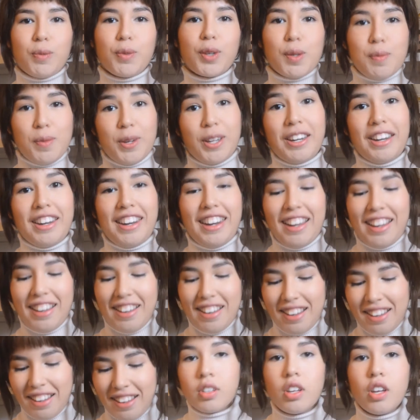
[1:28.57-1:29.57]
community.
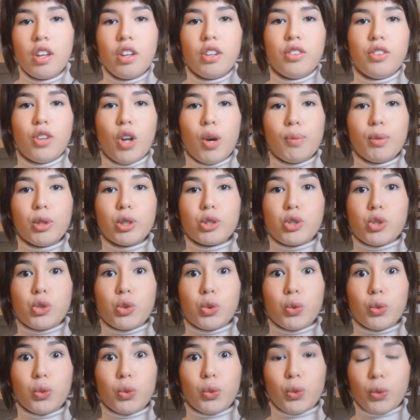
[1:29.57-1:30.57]
Number
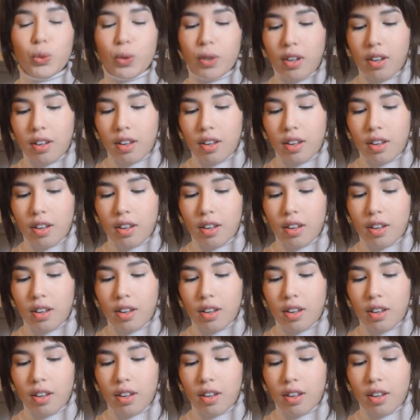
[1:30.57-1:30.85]
2,